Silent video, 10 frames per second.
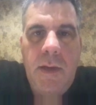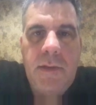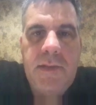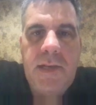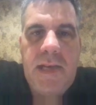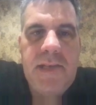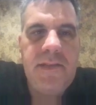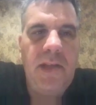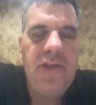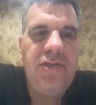Today's
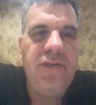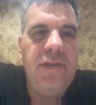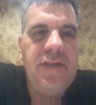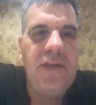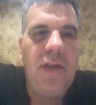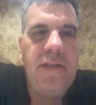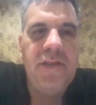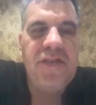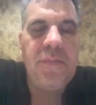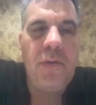lecture is on the
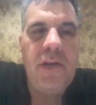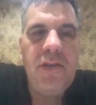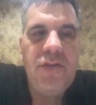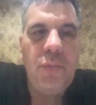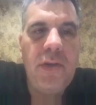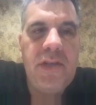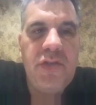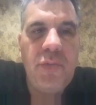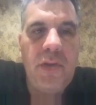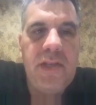Spring
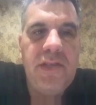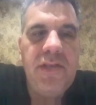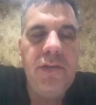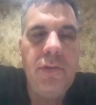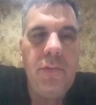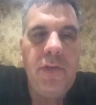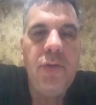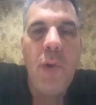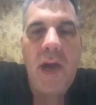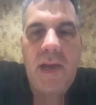2022
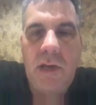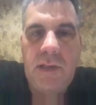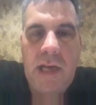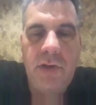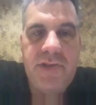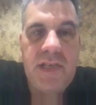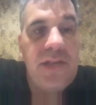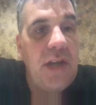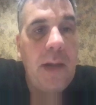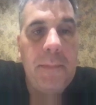
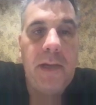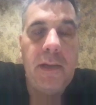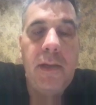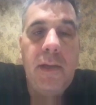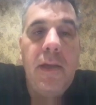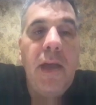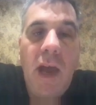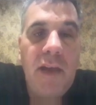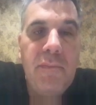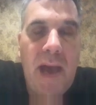UILLD topic.
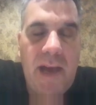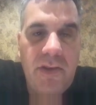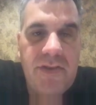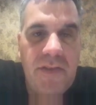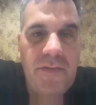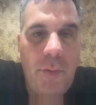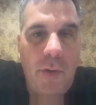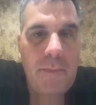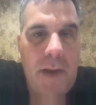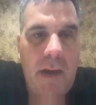In matters of
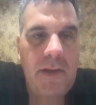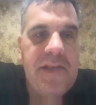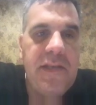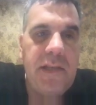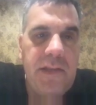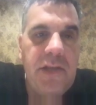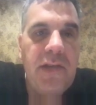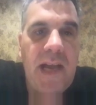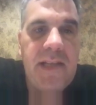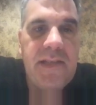foreign policy, the
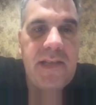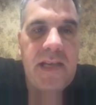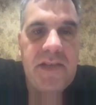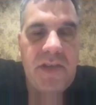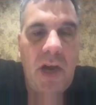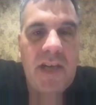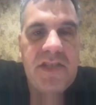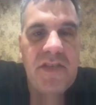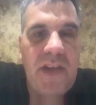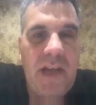United States ought
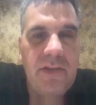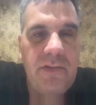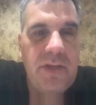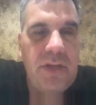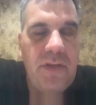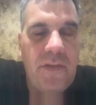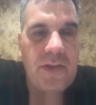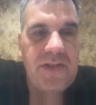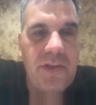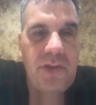to value
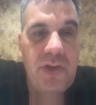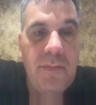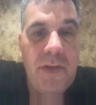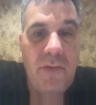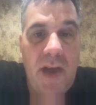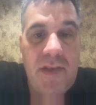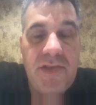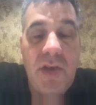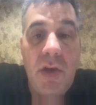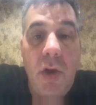universal human
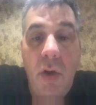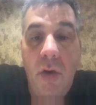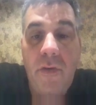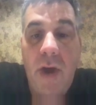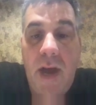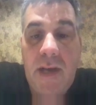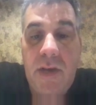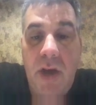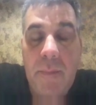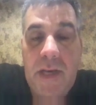rights over
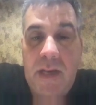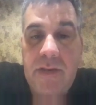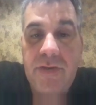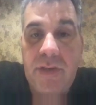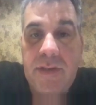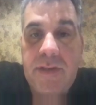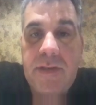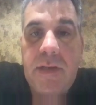economic interests.